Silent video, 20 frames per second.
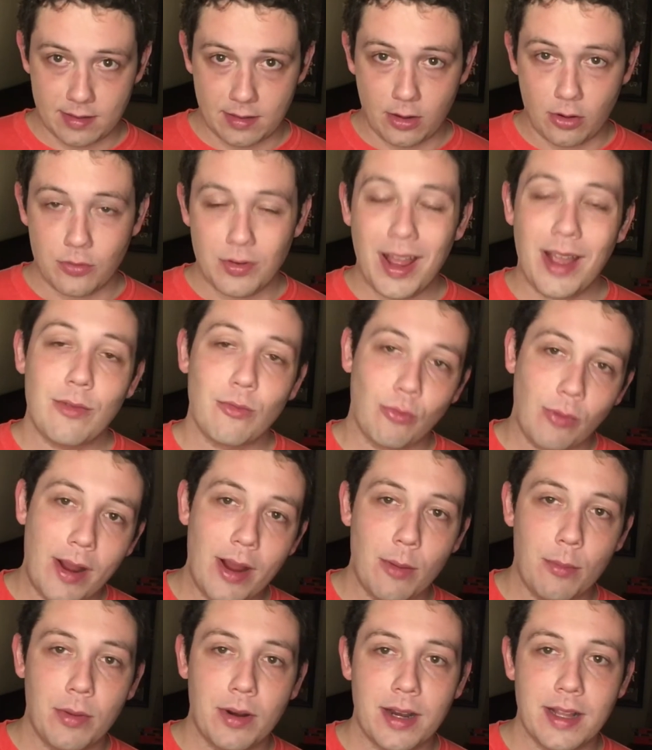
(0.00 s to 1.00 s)
or not rare,
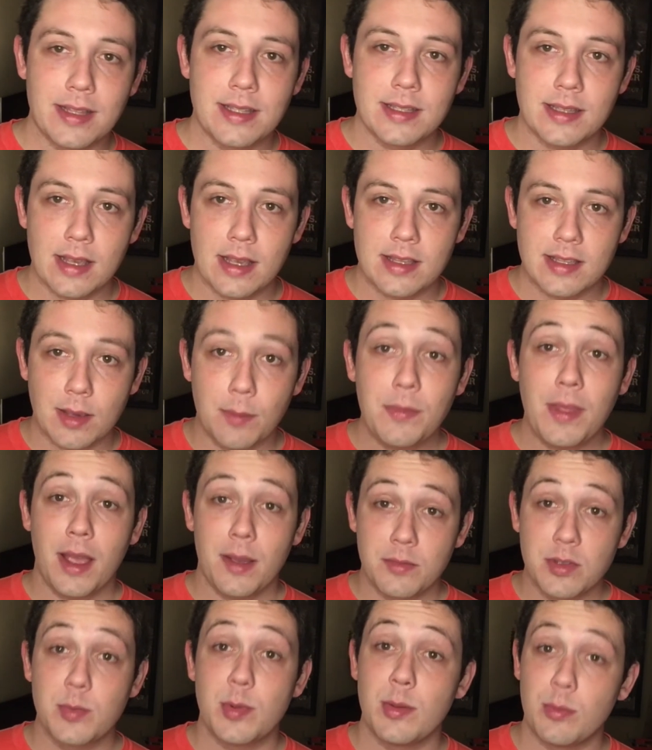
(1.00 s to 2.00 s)
but it's
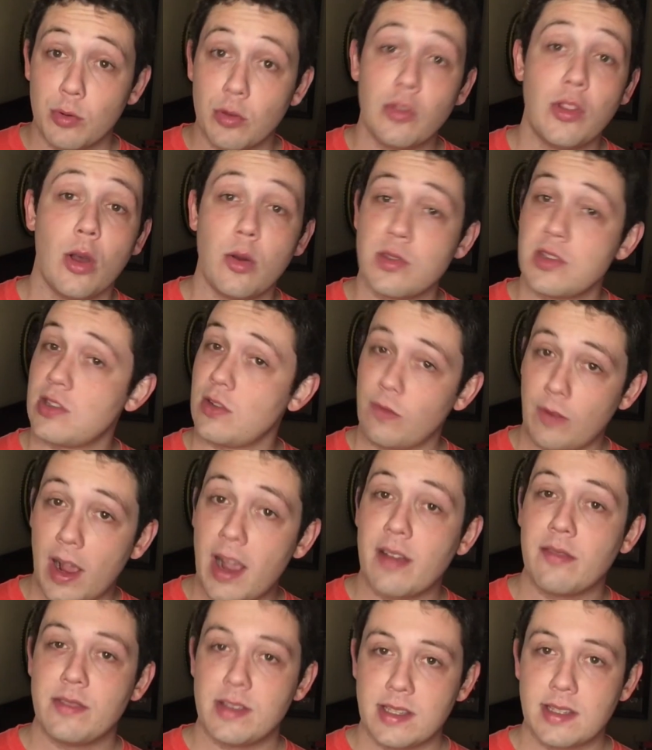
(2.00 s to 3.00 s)
sometimes people don't
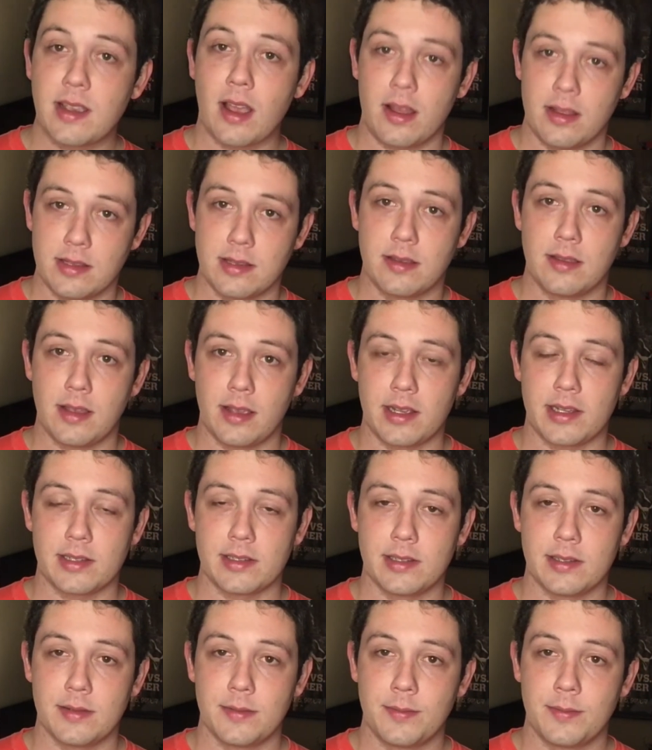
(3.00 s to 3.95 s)
survive these kinds of things.